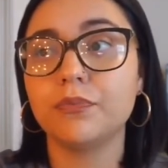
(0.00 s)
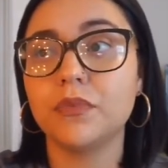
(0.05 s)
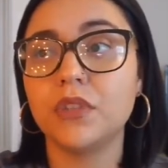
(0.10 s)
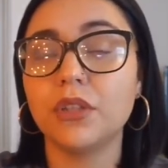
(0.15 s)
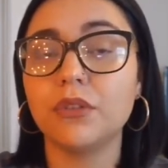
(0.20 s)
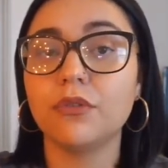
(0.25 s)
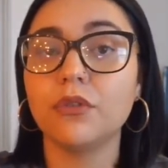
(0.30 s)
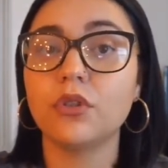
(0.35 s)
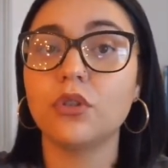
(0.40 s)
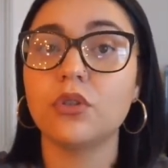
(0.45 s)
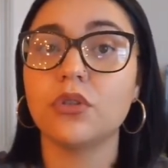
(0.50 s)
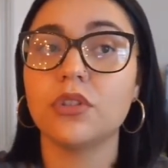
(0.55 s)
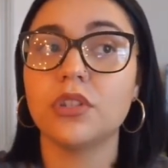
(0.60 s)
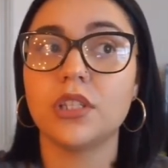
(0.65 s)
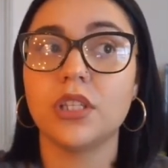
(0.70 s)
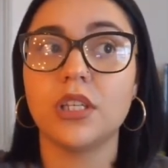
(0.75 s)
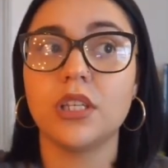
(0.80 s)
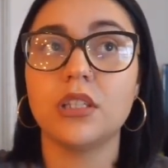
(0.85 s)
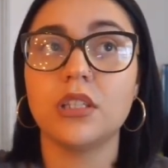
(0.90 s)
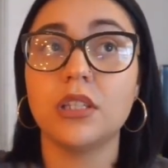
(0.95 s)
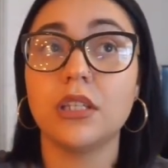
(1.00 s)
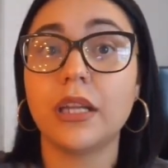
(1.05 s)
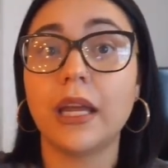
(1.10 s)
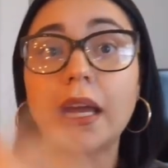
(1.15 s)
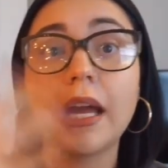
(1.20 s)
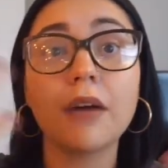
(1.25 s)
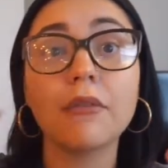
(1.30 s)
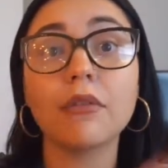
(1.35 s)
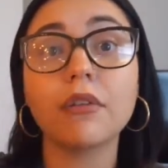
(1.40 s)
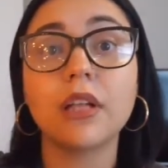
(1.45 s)
difficulties, and I
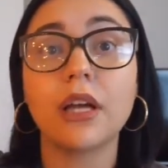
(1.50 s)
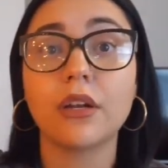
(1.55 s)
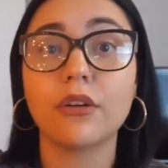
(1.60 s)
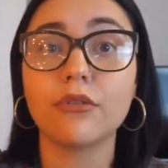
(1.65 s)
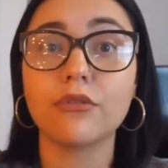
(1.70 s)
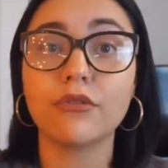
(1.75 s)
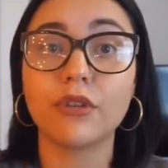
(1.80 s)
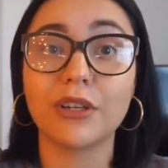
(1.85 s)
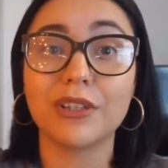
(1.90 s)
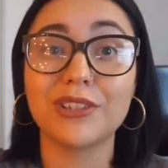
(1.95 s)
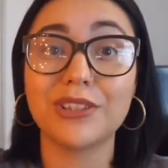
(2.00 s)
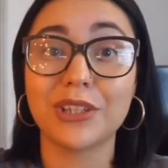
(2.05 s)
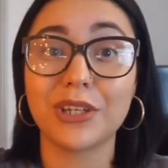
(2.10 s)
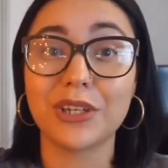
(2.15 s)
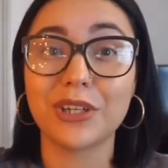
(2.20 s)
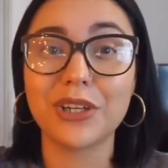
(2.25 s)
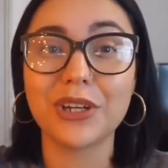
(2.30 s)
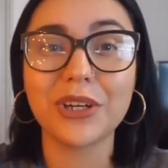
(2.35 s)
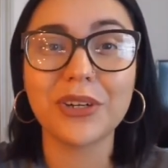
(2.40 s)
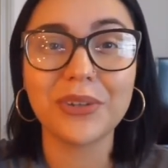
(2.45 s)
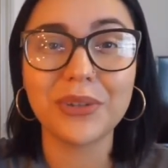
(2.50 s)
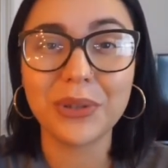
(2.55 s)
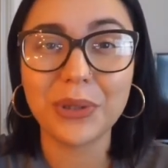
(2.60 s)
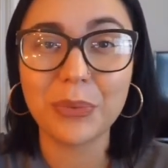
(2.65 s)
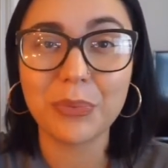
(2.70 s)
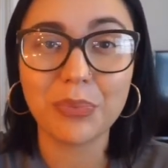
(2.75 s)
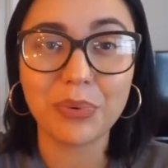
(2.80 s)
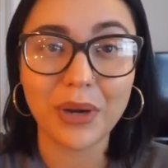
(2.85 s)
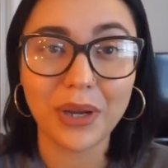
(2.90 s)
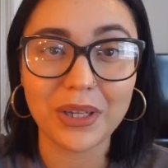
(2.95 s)
have a lot of friends that are currently
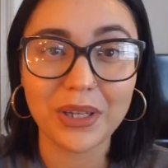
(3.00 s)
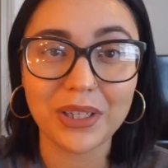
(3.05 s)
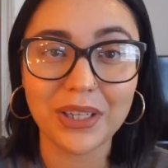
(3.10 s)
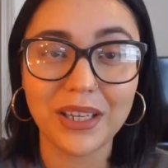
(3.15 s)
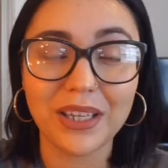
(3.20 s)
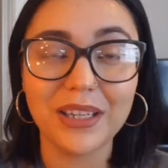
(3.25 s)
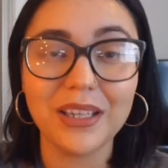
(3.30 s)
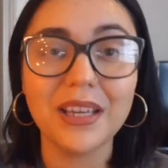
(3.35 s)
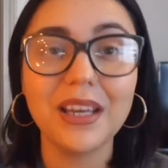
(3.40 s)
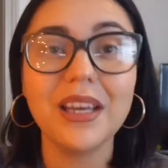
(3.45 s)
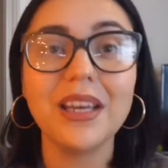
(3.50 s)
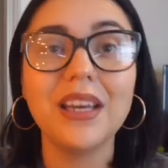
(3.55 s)
pregnant.